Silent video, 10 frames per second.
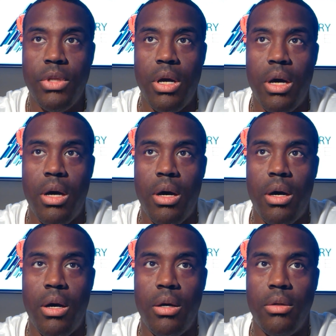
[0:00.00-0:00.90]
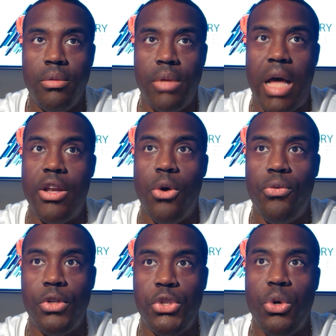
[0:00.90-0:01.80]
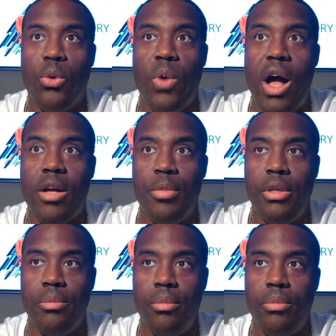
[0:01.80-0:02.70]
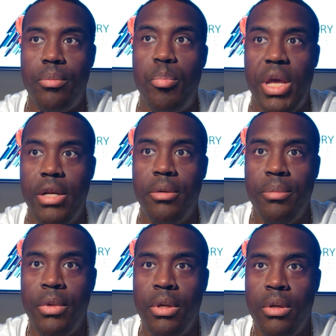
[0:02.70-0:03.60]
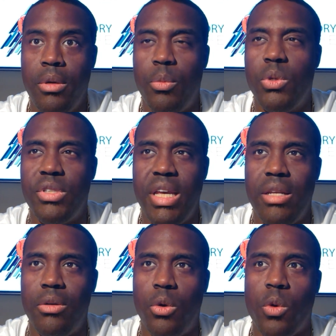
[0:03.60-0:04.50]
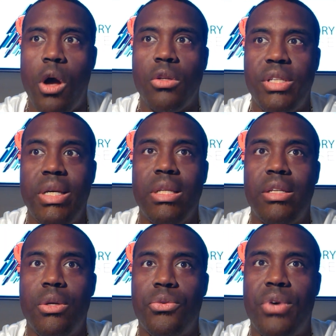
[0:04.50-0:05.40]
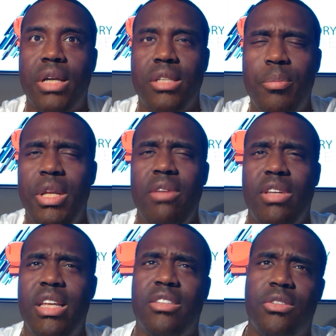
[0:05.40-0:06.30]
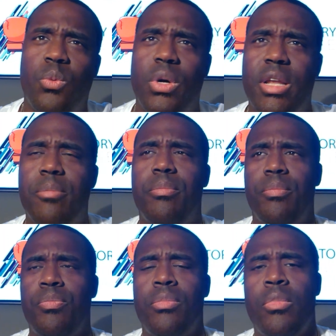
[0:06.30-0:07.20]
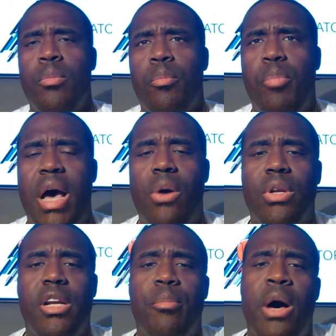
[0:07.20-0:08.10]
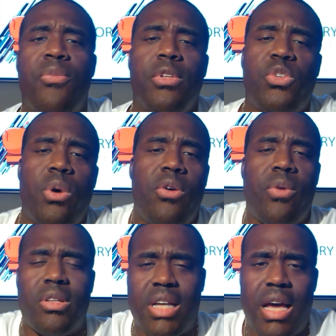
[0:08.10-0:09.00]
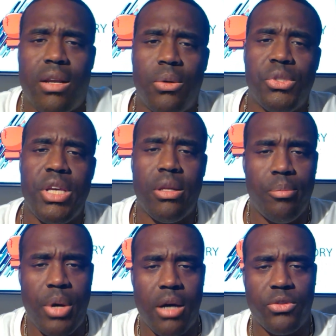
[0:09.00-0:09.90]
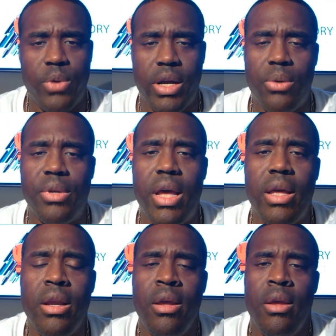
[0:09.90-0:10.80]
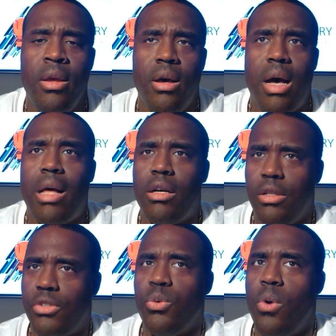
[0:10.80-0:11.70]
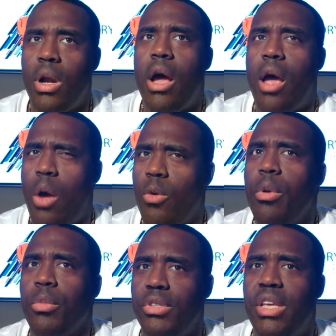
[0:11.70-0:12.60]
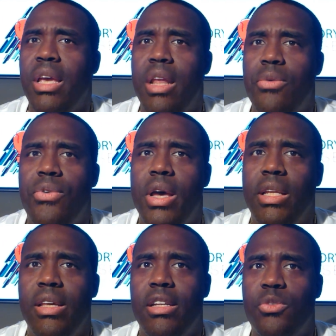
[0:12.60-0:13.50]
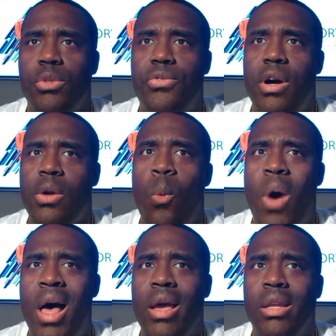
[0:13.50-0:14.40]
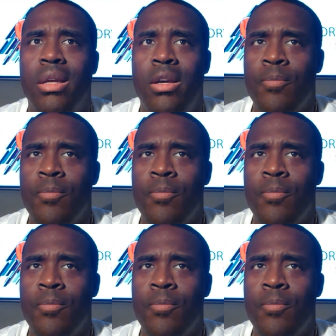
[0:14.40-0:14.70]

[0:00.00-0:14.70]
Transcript: Uh, I know for sure Rockman beat him, but was getting a raw deal in those fights. I believe Lennox is the one that pounded him out for twelve rounds. I got to go check box rec on that. I uh, could have sworn I, I remember seeing that fight. Lennox was fucking lying.